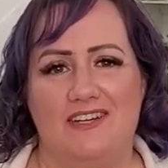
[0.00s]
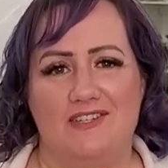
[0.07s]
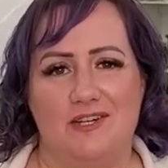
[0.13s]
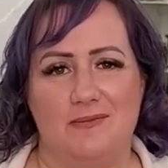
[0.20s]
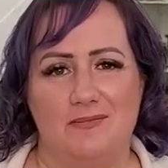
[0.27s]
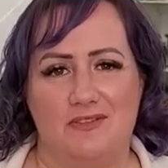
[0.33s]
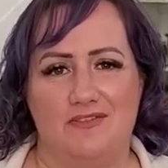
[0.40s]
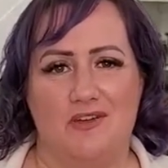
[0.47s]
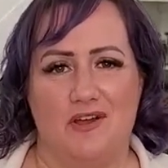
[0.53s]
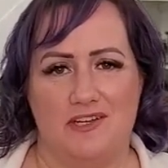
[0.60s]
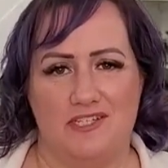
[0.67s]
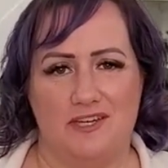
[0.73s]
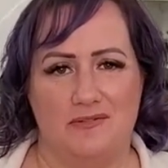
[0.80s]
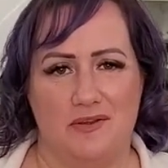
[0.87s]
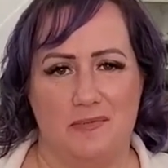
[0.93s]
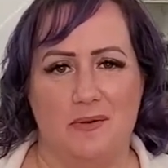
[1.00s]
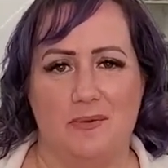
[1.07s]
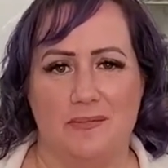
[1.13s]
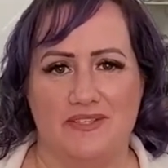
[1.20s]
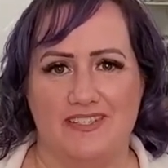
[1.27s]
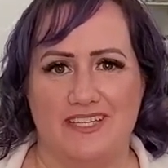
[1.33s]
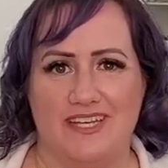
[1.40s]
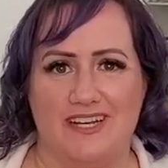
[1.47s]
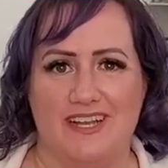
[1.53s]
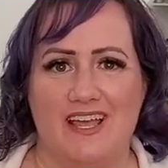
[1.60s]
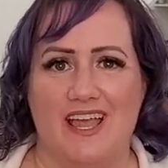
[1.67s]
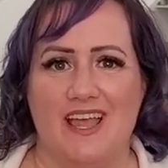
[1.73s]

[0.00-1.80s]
terms of content repurposing